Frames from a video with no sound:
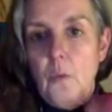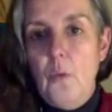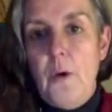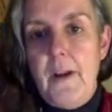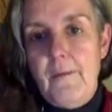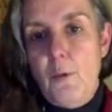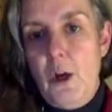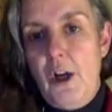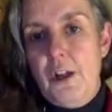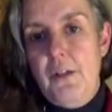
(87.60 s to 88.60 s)
whatever
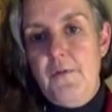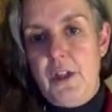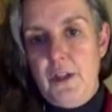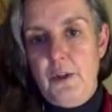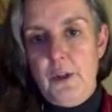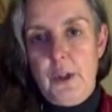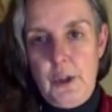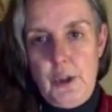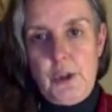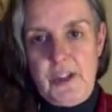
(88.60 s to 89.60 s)
work you've done
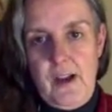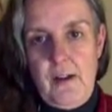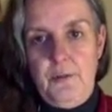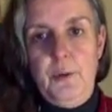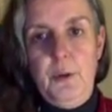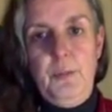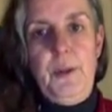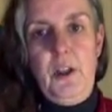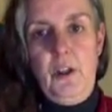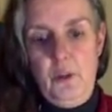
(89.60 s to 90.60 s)
on yourself will be